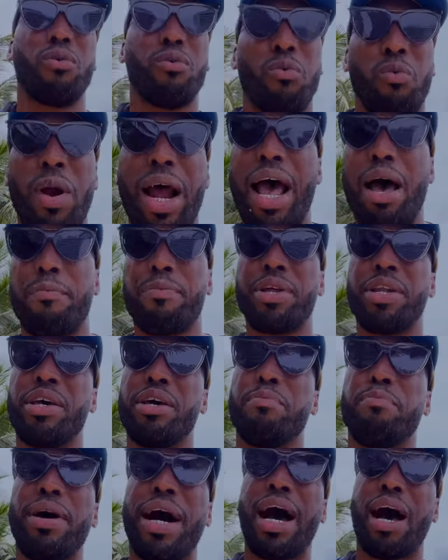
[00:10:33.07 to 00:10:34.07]
rap and hip
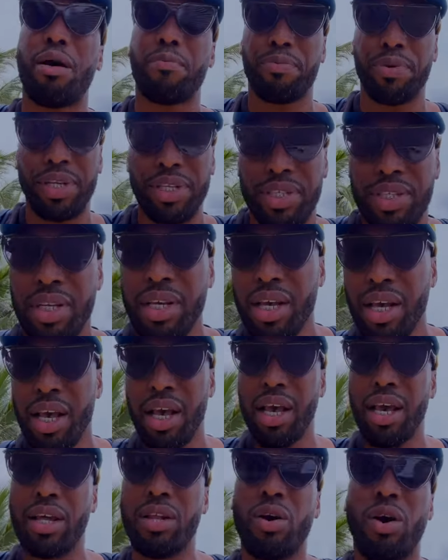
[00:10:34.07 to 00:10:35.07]
hop and
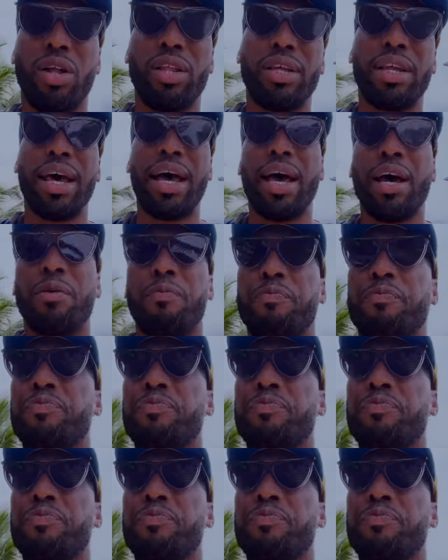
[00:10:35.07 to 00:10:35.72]
all of that,